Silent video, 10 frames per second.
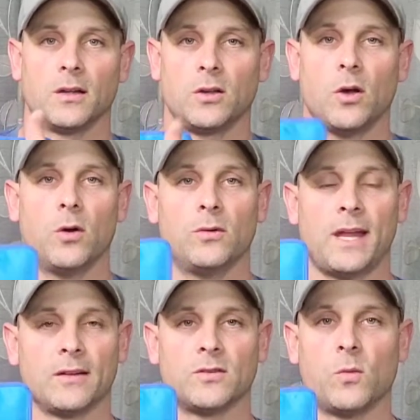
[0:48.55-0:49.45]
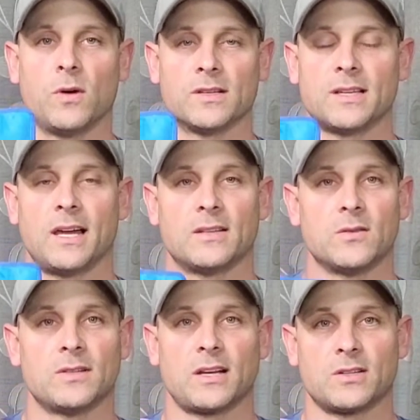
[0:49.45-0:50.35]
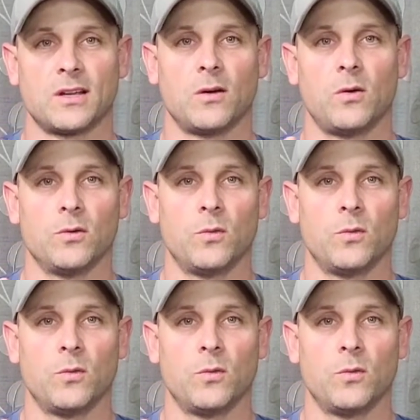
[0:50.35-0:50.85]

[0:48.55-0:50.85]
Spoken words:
go down to one side, so it's actually going to hold